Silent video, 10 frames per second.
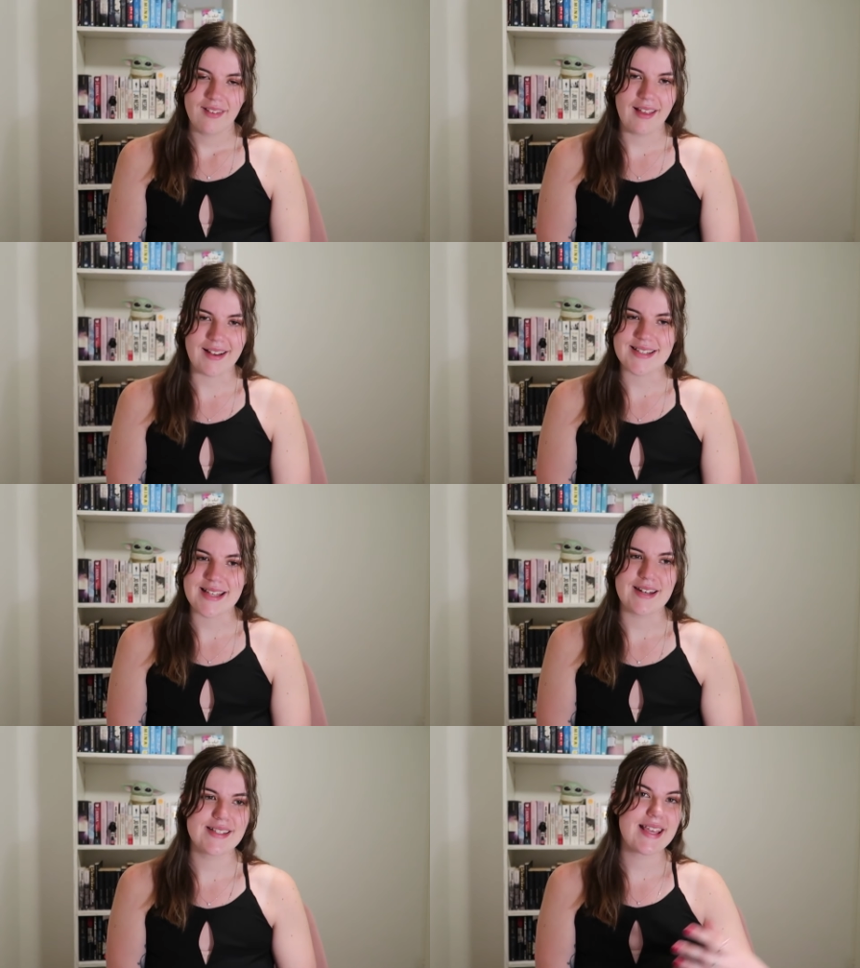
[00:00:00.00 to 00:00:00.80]
like I
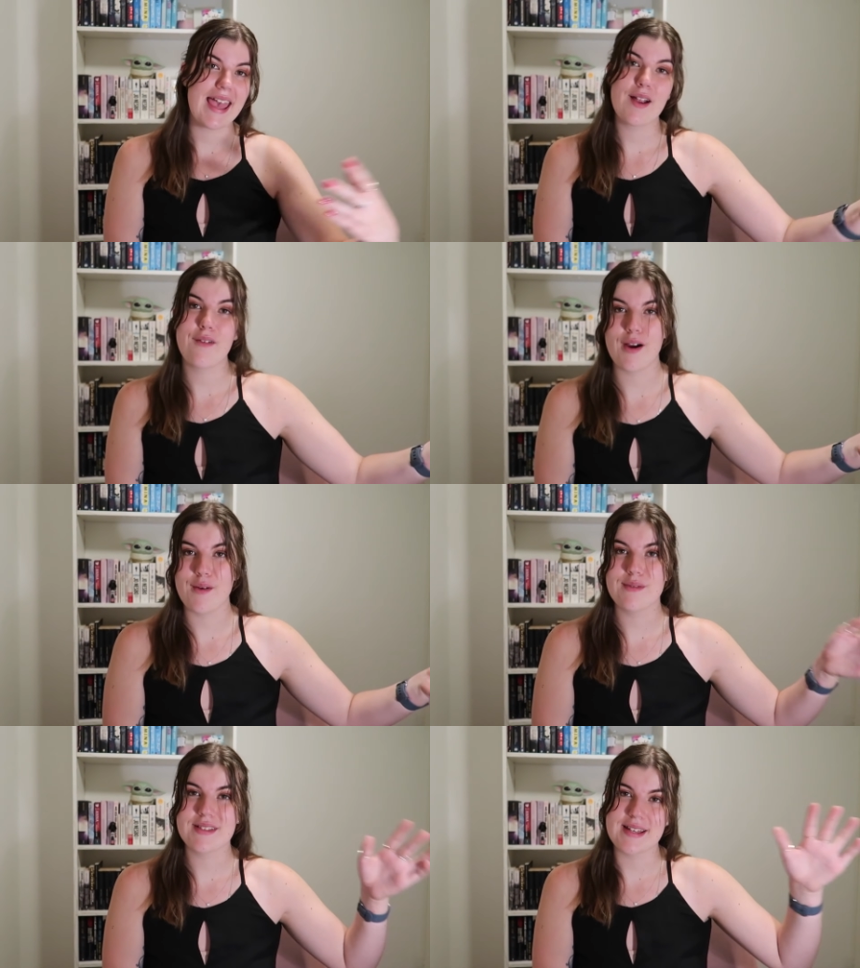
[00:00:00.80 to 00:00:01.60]
said,
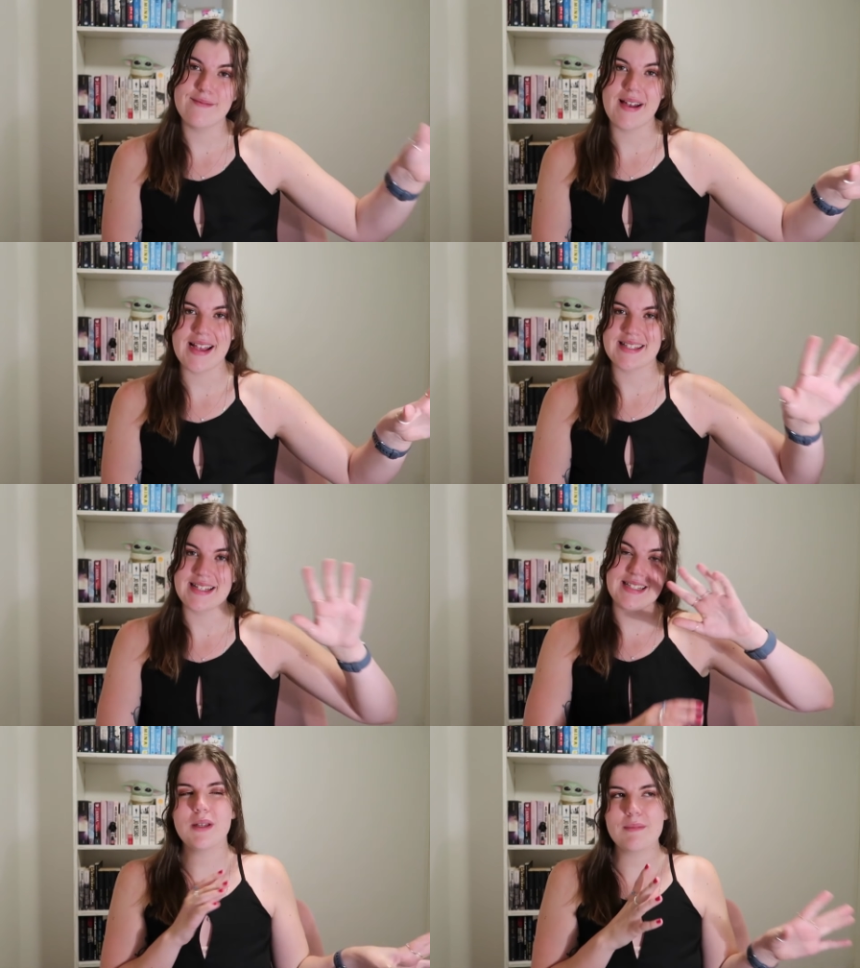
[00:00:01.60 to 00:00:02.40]
Scarecrow was
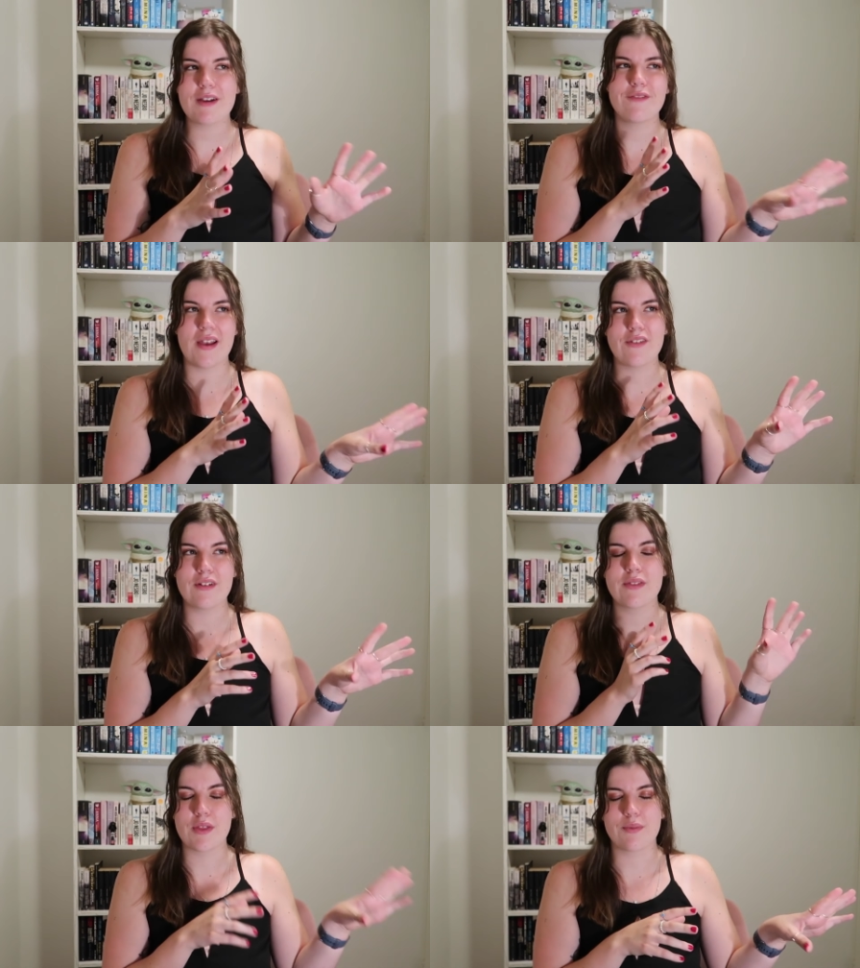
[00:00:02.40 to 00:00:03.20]
amazing. Probably my
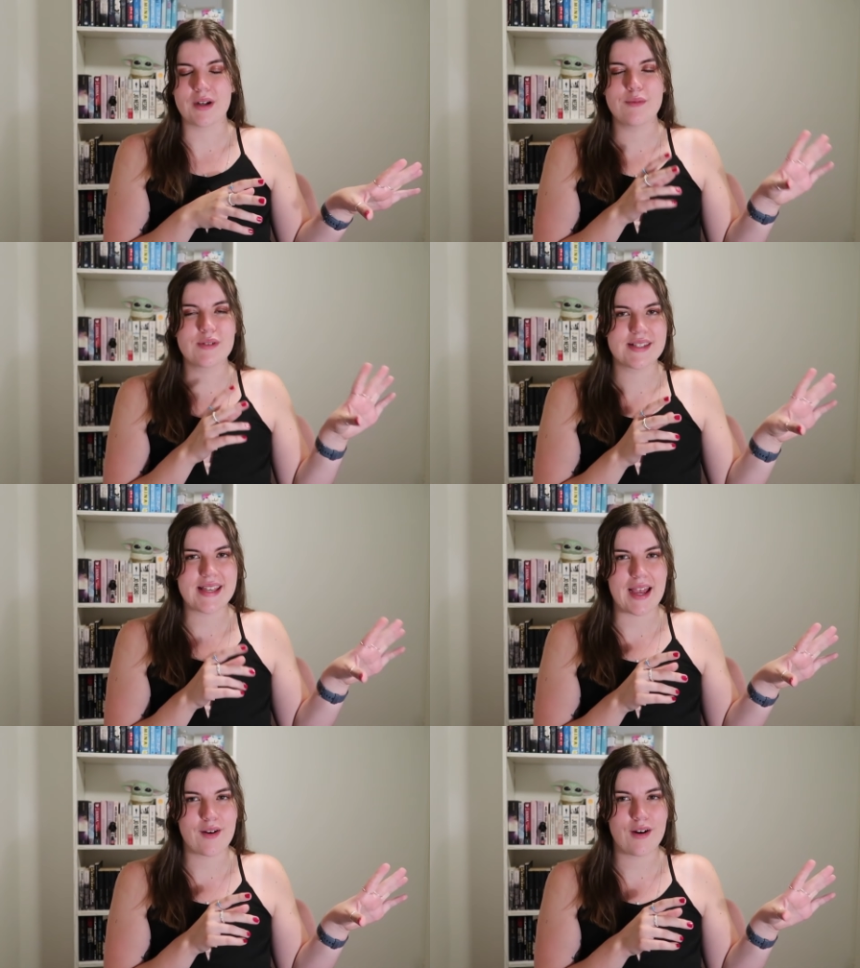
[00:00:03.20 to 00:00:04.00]
favorite of the three was
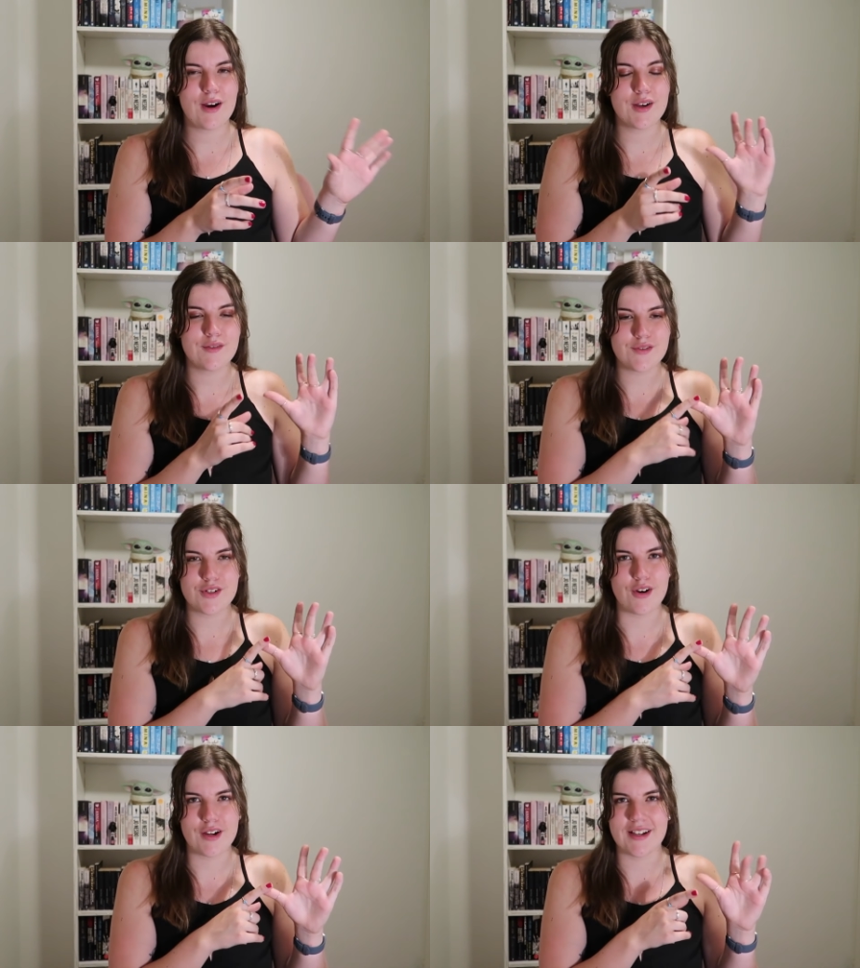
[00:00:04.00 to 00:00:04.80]
Scarecrow of
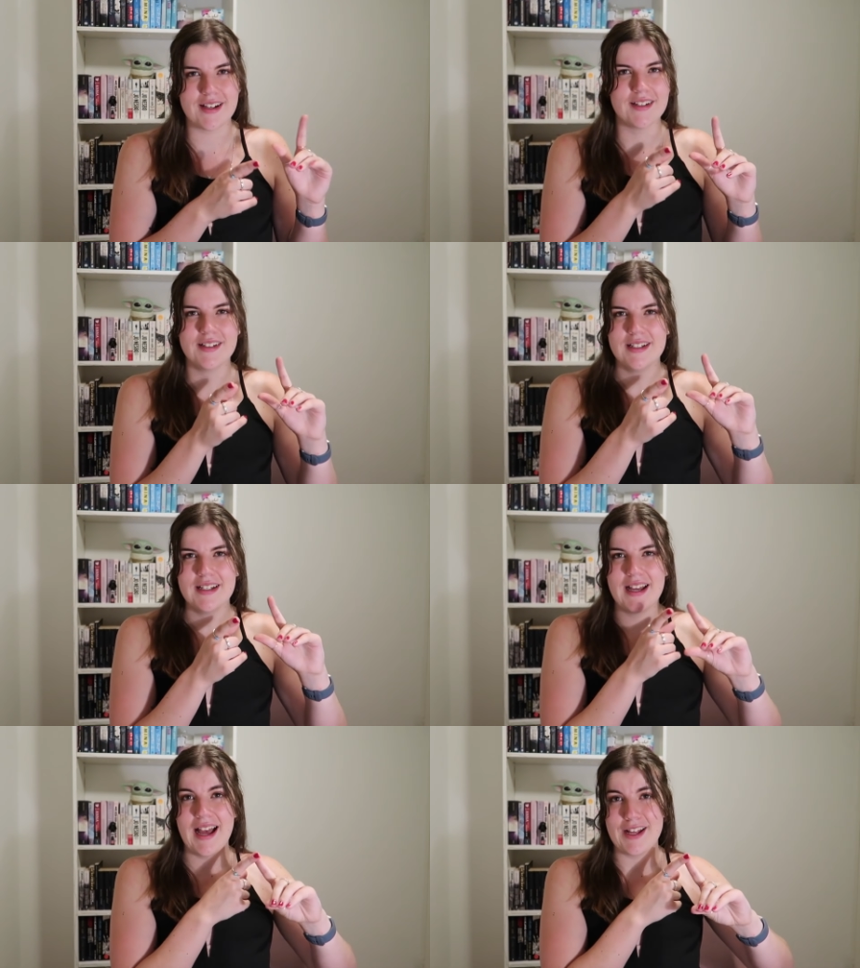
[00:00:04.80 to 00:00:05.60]
Joker,
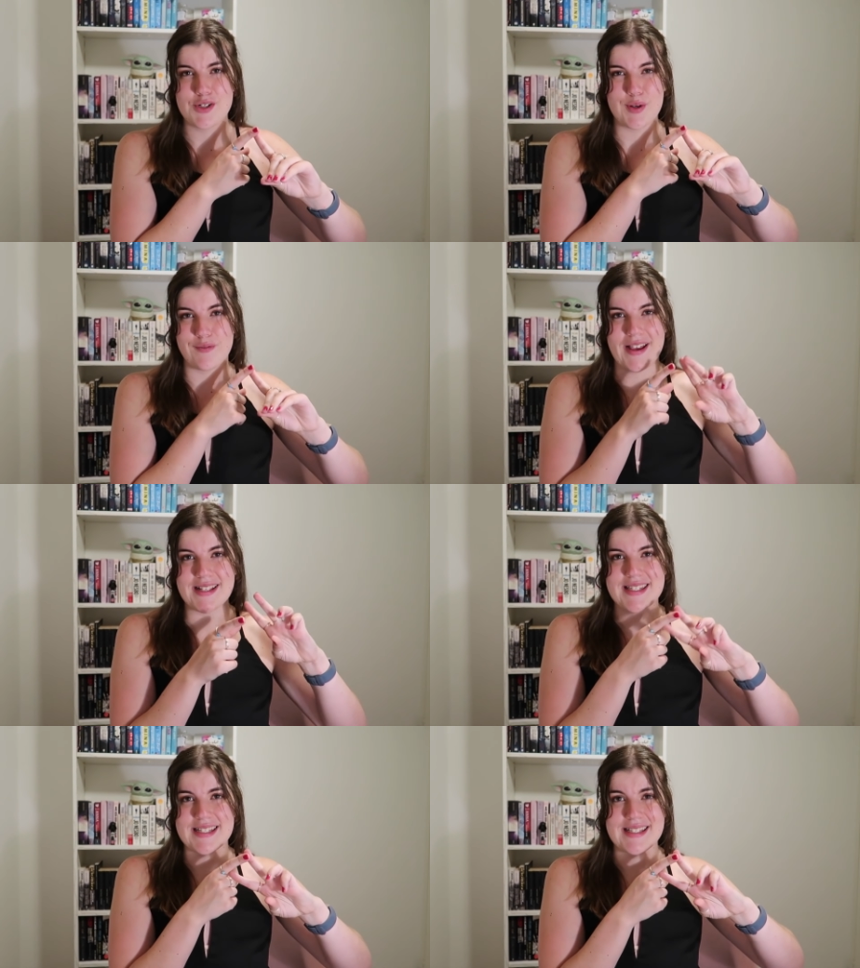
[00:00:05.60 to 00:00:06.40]

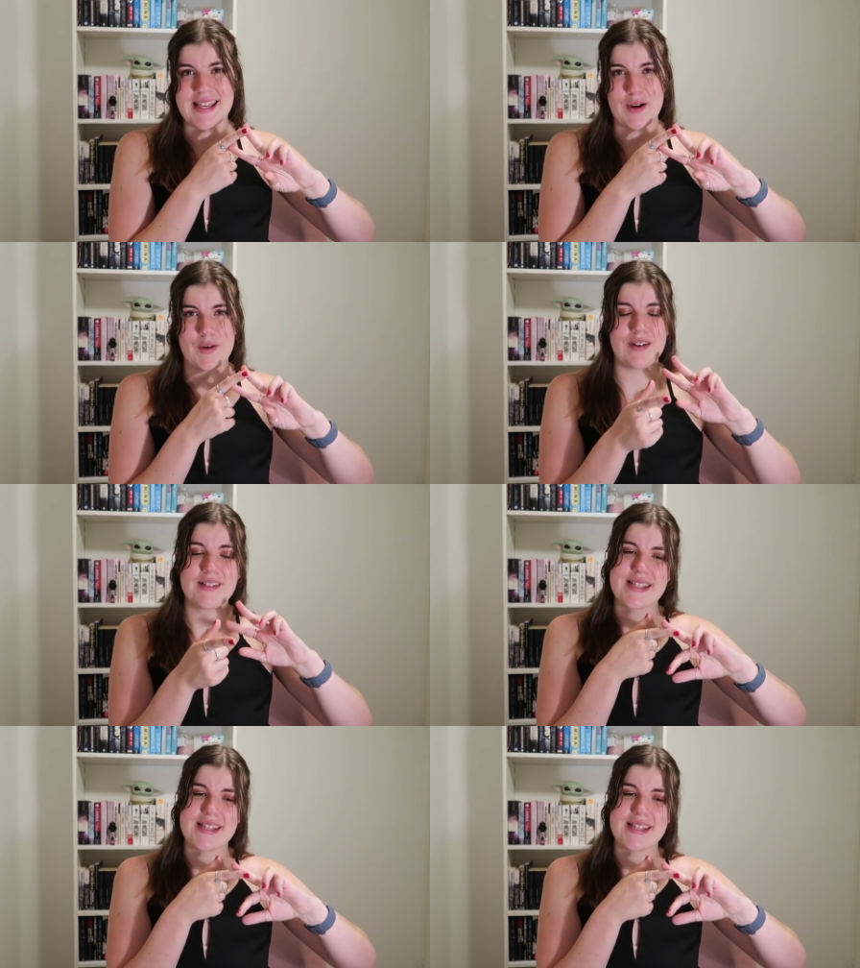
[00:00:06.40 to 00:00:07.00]
Two-Faced and Scarecrow.